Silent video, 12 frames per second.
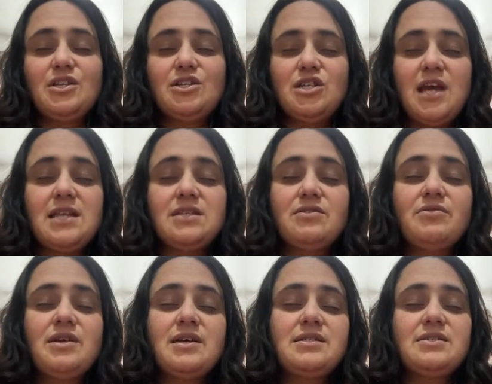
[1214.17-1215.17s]

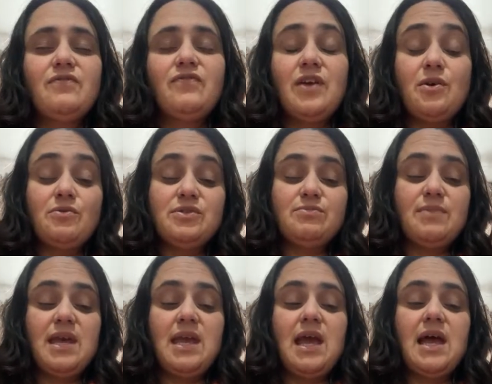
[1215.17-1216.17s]
Gentleness fills
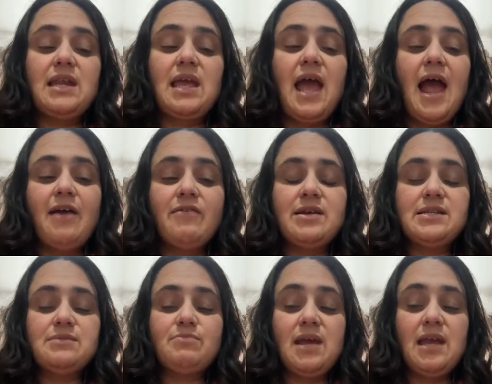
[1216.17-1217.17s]
me and
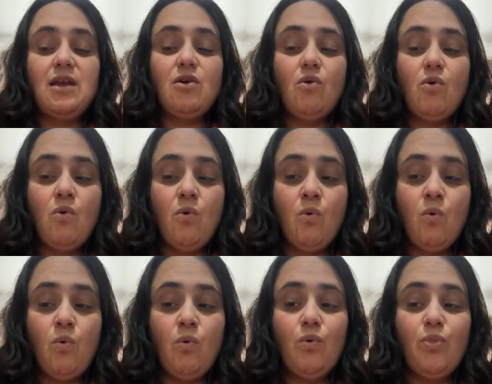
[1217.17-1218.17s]
carries me
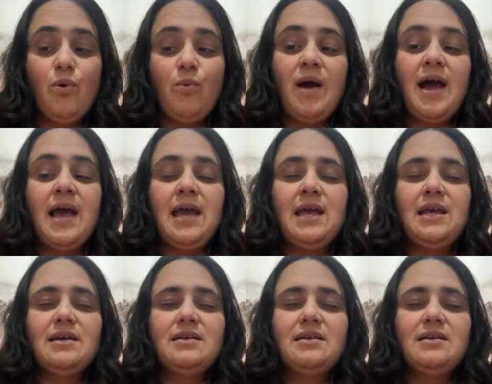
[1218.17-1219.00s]
all the way.